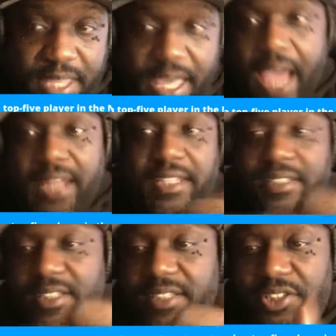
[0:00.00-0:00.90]
I need
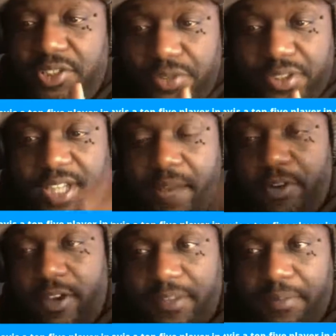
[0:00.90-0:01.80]
these shooters coming
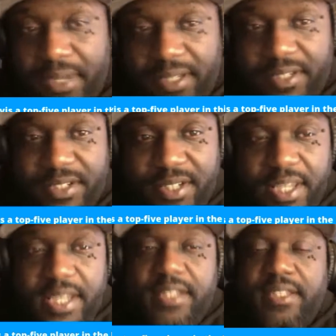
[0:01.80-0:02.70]
off the bench.
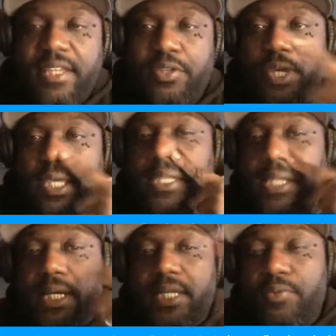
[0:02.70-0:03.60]
Then you get
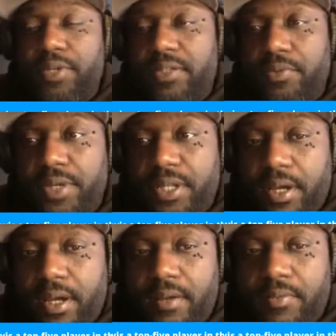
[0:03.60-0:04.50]
lucky with
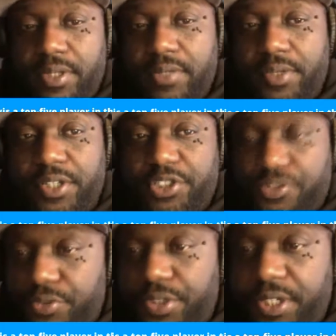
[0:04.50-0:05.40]
a
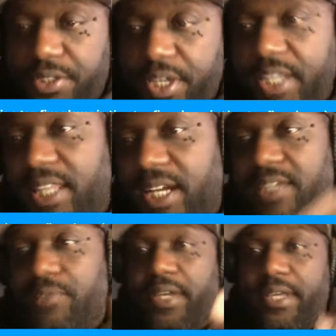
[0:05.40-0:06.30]
Schroeder. You get lucky
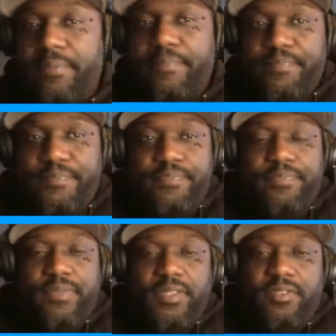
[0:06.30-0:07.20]
with him.
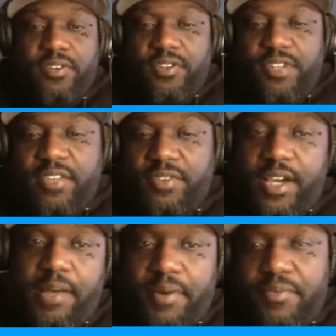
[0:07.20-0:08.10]
You
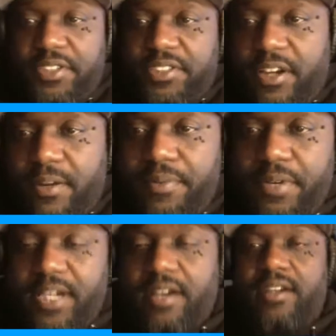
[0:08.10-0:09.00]
come up with a starting
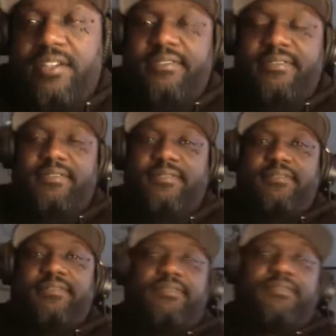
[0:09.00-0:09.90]
point guard.
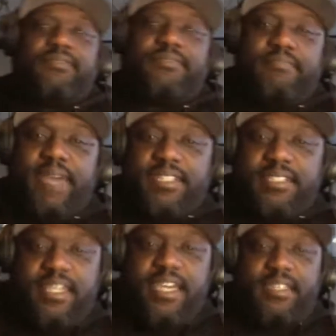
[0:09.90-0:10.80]
Imagine
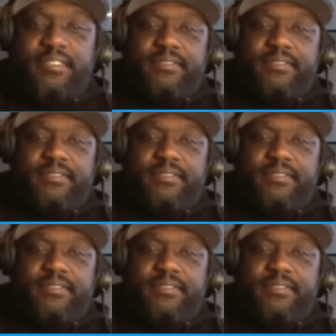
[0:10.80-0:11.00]
that.